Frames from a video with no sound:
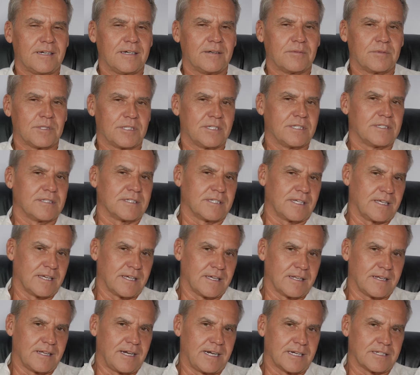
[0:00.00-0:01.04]
which is
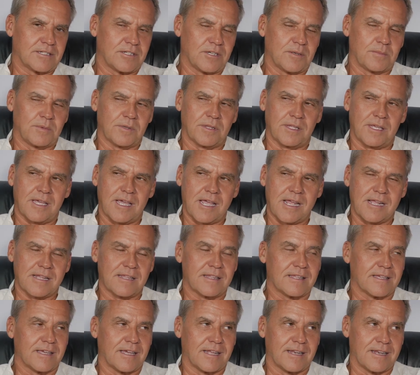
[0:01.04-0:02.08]
again October the
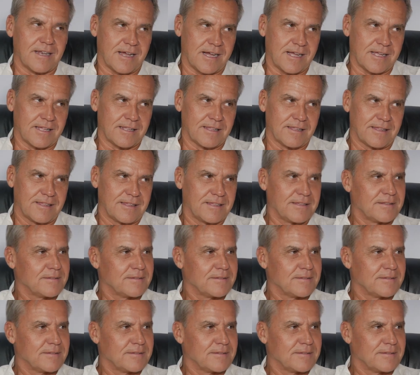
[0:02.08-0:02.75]
8th and 9th.